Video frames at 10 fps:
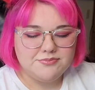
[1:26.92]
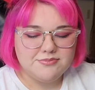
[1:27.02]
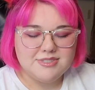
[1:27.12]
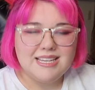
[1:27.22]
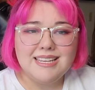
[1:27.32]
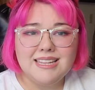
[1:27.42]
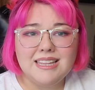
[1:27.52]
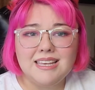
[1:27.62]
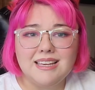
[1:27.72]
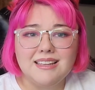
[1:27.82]
Second
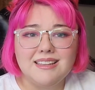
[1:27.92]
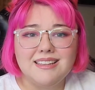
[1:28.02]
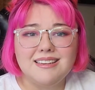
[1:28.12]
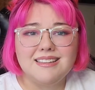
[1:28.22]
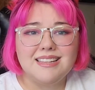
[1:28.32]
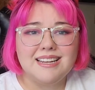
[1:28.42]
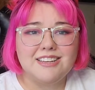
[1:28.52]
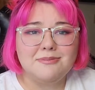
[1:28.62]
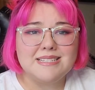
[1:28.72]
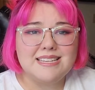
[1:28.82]
thing that
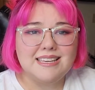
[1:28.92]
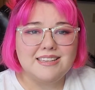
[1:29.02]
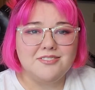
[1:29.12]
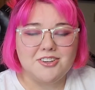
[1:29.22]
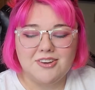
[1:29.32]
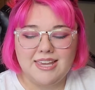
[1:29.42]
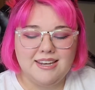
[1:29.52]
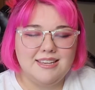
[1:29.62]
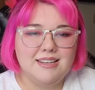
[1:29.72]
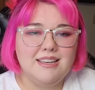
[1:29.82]
I've been taking for
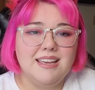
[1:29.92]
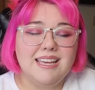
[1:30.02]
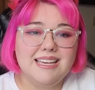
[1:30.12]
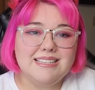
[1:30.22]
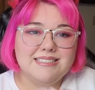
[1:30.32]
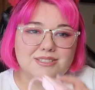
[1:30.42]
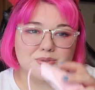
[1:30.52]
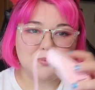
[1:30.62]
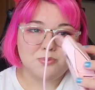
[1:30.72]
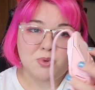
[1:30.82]
granted is
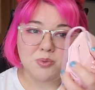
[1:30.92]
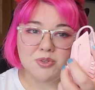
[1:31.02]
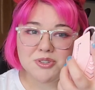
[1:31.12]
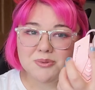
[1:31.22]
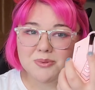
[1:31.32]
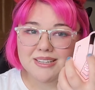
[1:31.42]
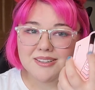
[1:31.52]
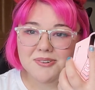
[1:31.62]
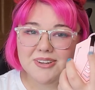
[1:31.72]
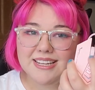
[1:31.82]
this roller
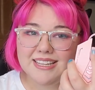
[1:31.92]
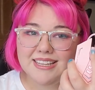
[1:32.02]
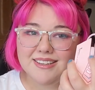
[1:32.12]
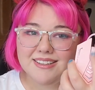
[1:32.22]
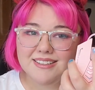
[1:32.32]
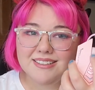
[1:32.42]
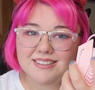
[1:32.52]
wheel right here.